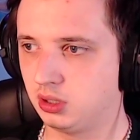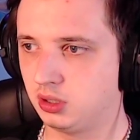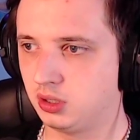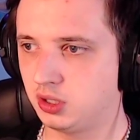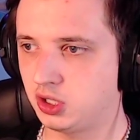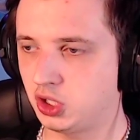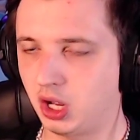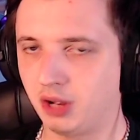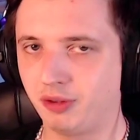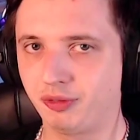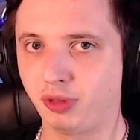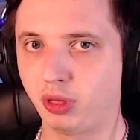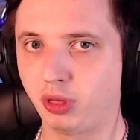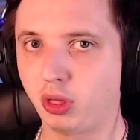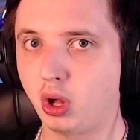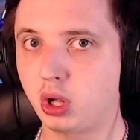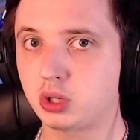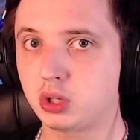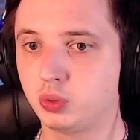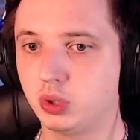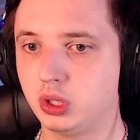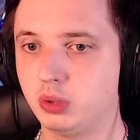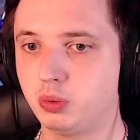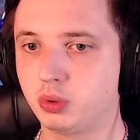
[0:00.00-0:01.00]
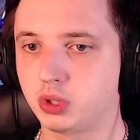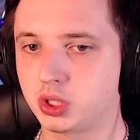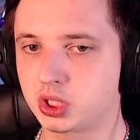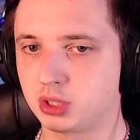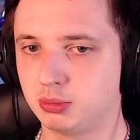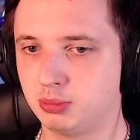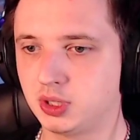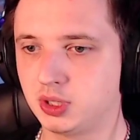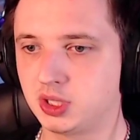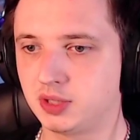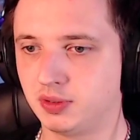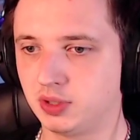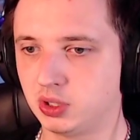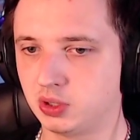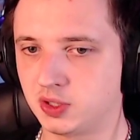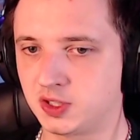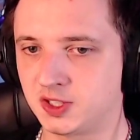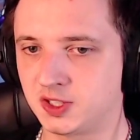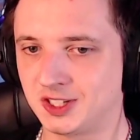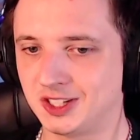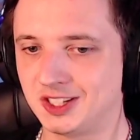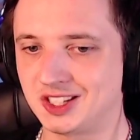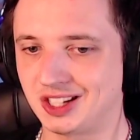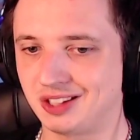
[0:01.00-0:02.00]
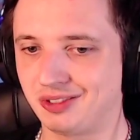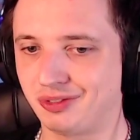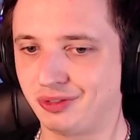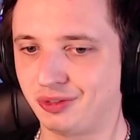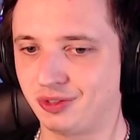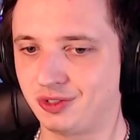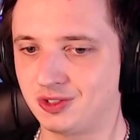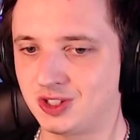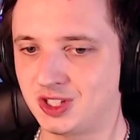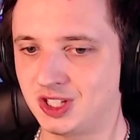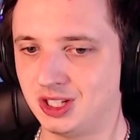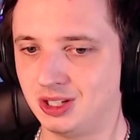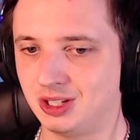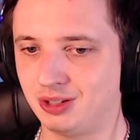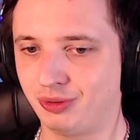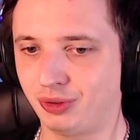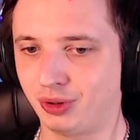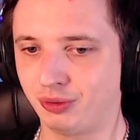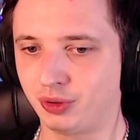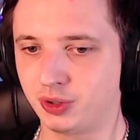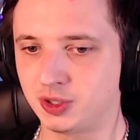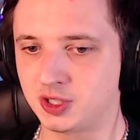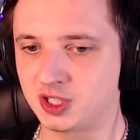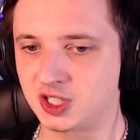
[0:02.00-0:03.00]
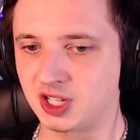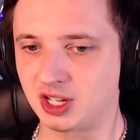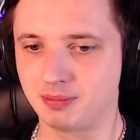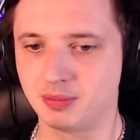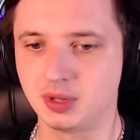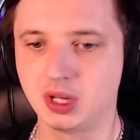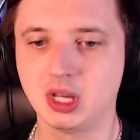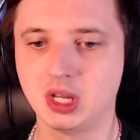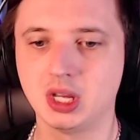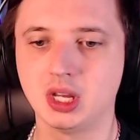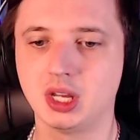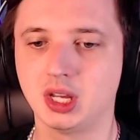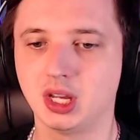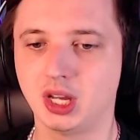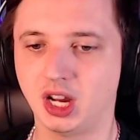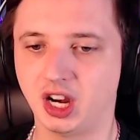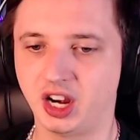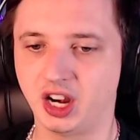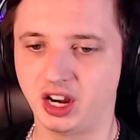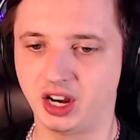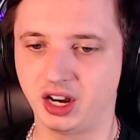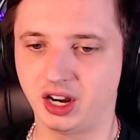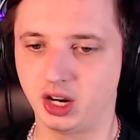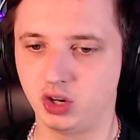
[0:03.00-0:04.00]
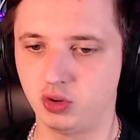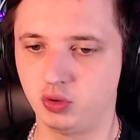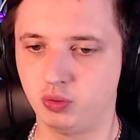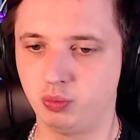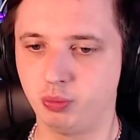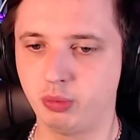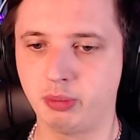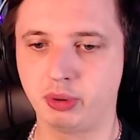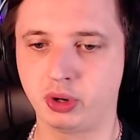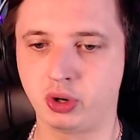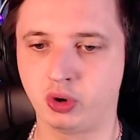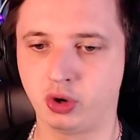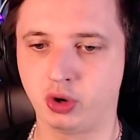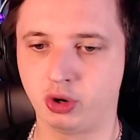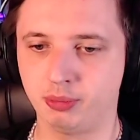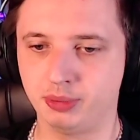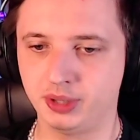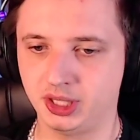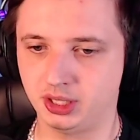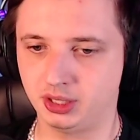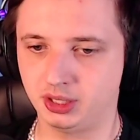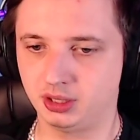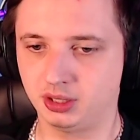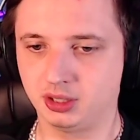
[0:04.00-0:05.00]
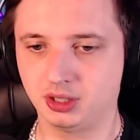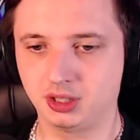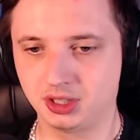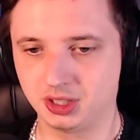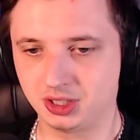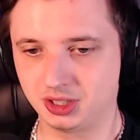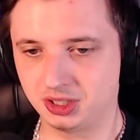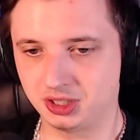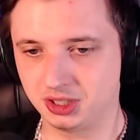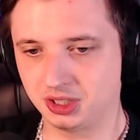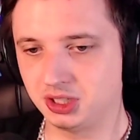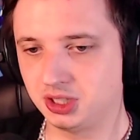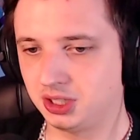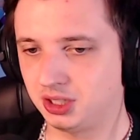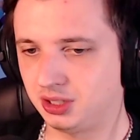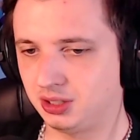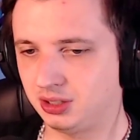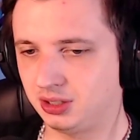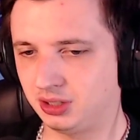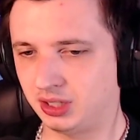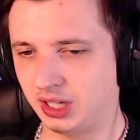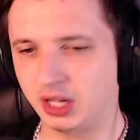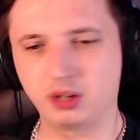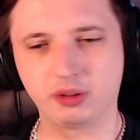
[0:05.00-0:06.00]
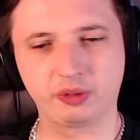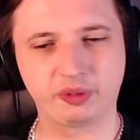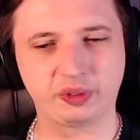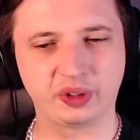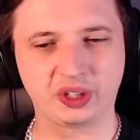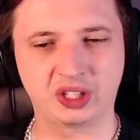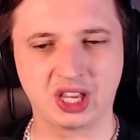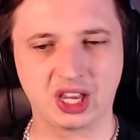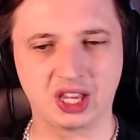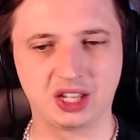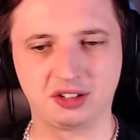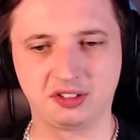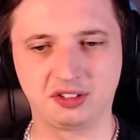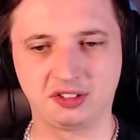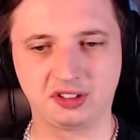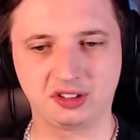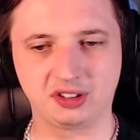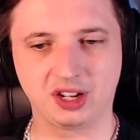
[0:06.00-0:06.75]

So I have not rewatched the music video since I've seen it for the first time. I remember her being kind of a cat.